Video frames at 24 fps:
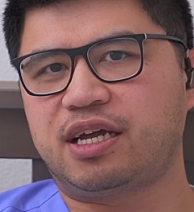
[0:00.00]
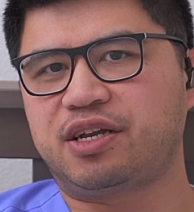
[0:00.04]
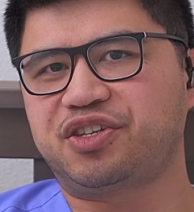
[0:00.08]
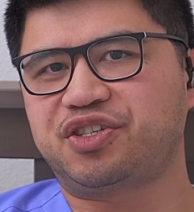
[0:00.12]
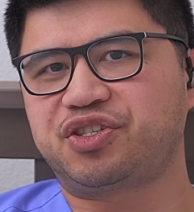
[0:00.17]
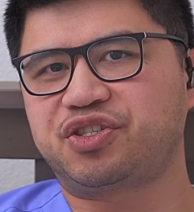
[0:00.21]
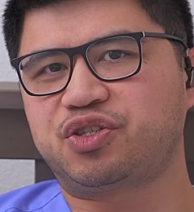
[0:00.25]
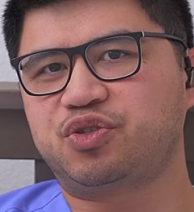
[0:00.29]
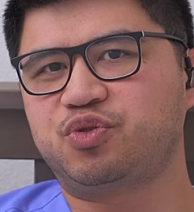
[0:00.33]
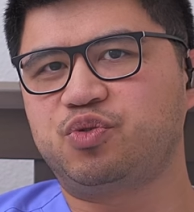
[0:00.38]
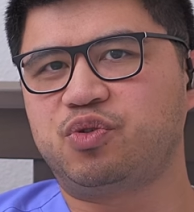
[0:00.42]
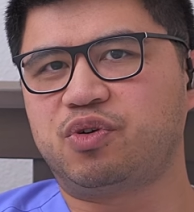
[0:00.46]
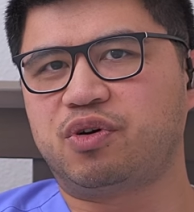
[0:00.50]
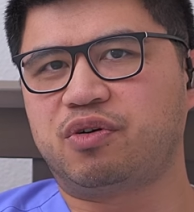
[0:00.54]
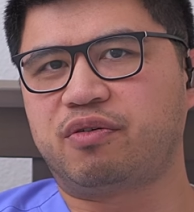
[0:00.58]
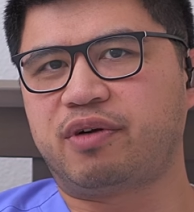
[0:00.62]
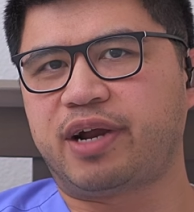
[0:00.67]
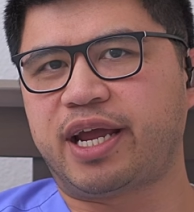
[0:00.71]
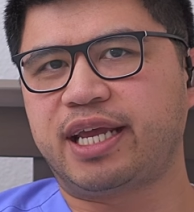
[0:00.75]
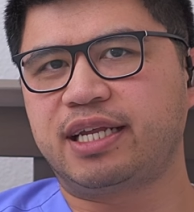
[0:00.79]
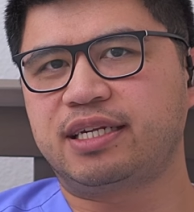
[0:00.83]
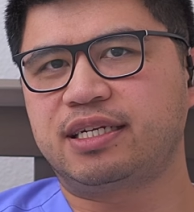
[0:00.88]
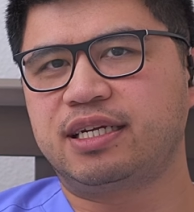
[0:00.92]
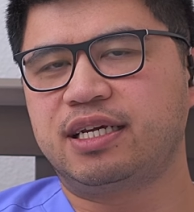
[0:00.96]
on a stool,
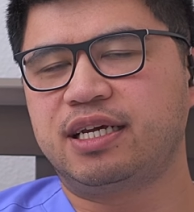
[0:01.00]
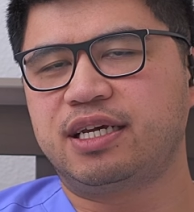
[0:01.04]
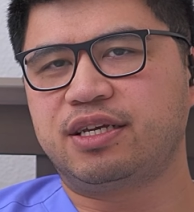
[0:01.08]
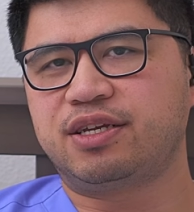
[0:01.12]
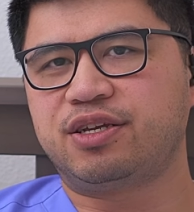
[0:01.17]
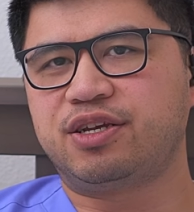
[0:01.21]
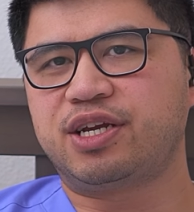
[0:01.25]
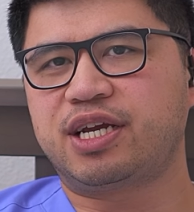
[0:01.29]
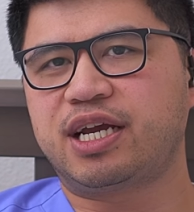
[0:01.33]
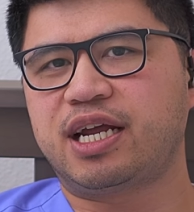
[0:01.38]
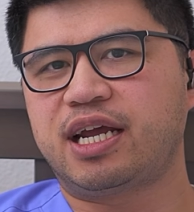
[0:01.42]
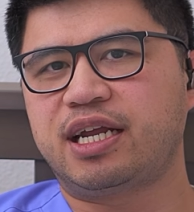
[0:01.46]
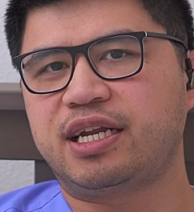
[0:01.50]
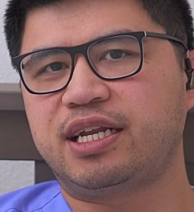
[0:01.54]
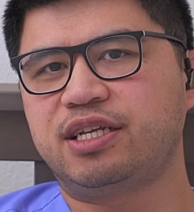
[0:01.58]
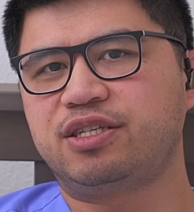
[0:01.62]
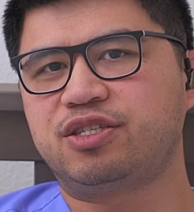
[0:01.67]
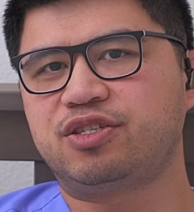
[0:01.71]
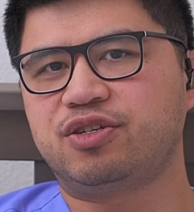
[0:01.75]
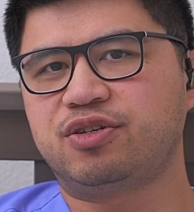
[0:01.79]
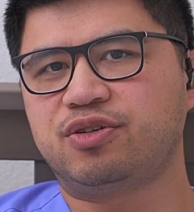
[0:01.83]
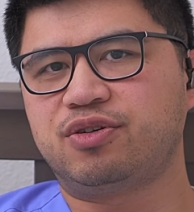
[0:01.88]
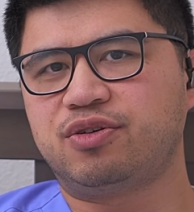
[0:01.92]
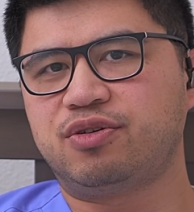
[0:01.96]
right? You kind of need
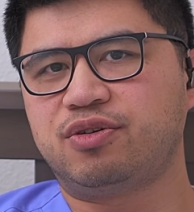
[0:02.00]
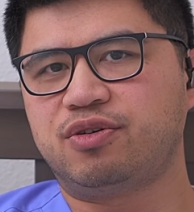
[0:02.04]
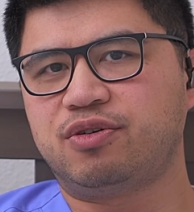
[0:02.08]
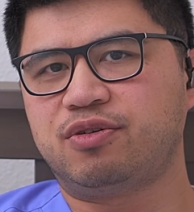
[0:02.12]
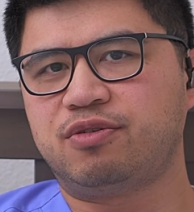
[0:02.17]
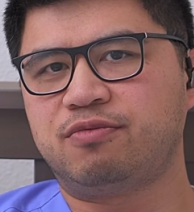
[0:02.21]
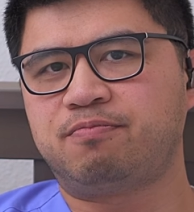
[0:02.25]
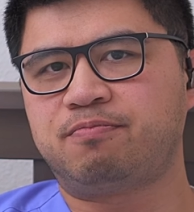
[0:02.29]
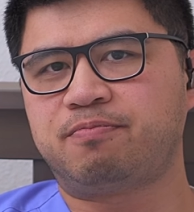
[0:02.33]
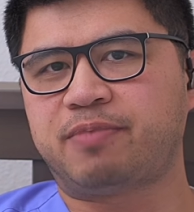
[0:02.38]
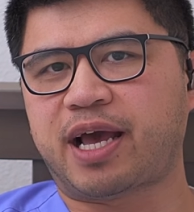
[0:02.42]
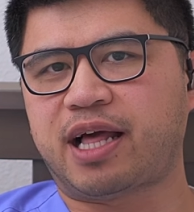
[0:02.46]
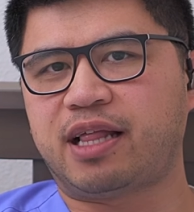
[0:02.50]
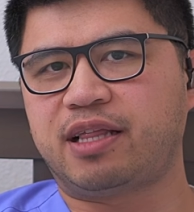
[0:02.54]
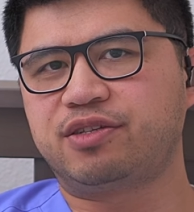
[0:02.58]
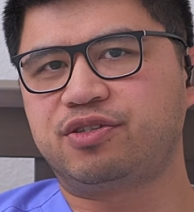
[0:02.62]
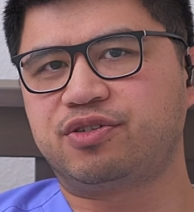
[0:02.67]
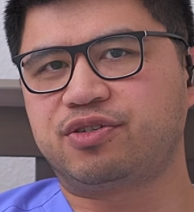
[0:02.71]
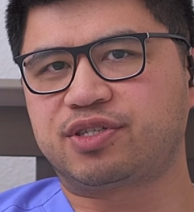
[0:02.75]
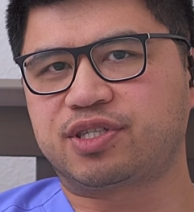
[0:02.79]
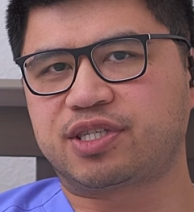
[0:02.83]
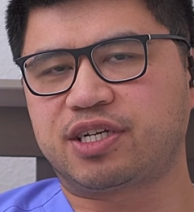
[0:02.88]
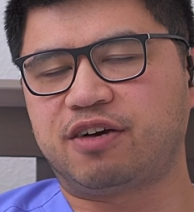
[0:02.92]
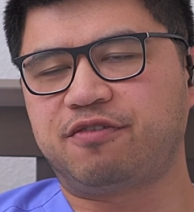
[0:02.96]
to balance
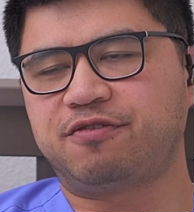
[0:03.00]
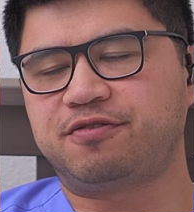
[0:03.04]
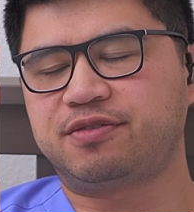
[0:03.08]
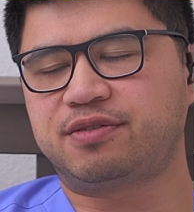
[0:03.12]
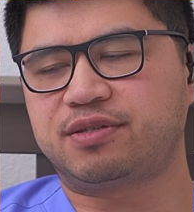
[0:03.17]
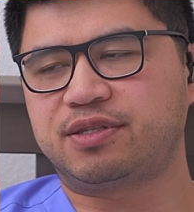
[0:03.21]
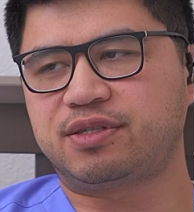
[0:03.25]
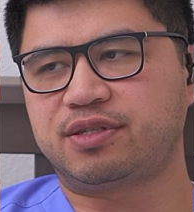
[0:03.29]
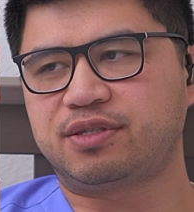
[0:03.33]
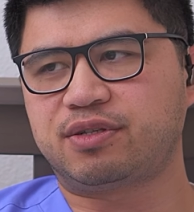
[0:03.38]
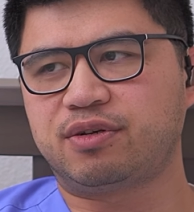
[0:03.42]
yourself.